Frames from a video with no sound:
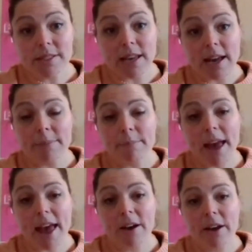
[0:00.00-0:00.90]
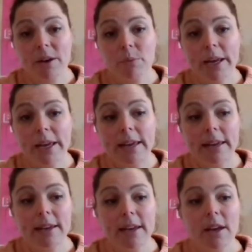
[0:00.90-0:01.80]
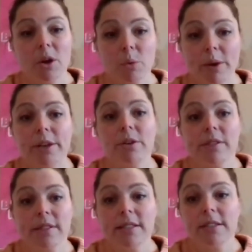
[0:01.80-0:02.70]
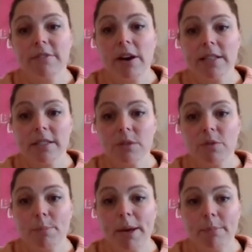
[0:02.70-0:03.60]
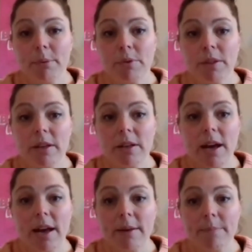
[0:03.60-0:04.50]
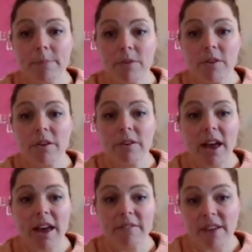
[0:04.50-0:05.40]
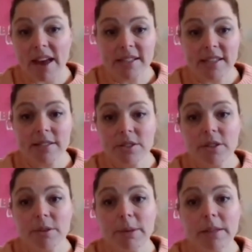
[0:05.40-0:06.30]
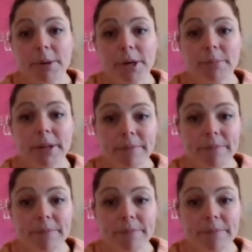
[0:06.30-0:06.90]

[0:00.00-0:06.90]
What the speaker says: How can we reuse these devices for people that don't have access to them at the moment?